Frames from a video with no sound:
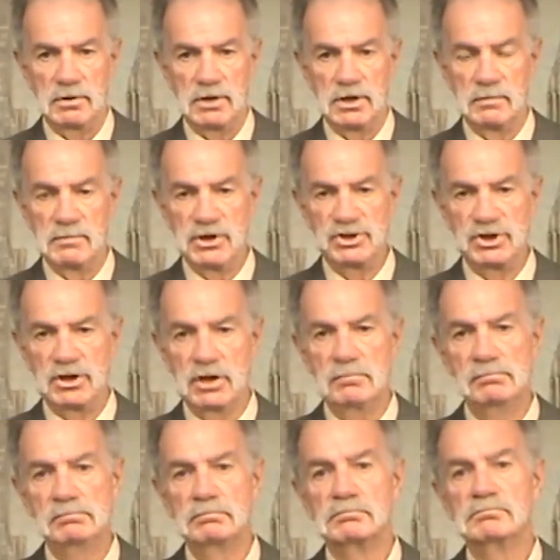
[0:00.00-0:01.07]
In
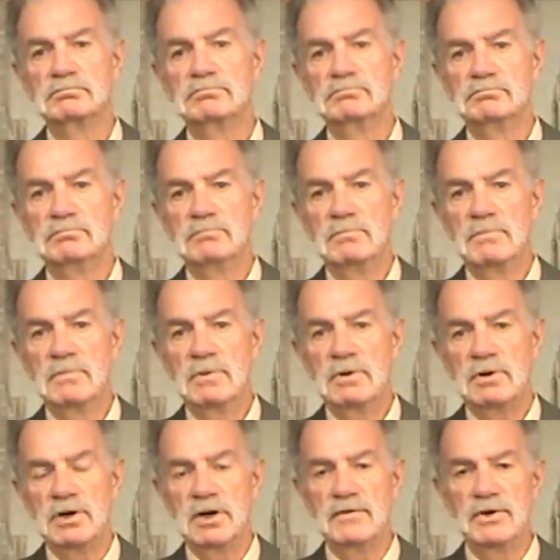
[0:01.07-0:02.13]
Michigan,
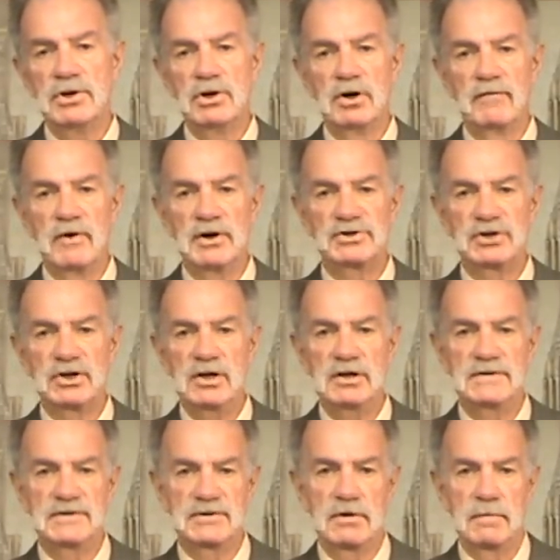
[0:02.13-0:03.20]
in the
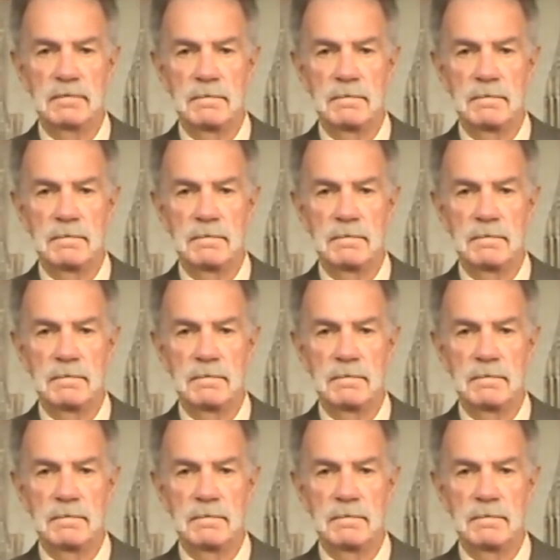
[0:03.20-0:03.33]
universities